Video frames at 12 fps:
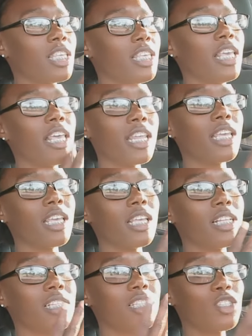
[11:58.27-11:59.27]
getting
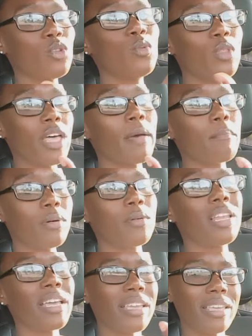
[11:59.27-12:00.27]
to that,
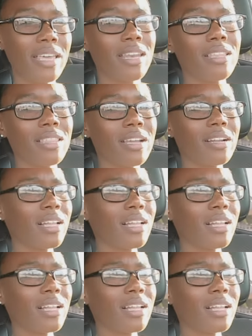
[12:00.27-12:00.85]
like getting there.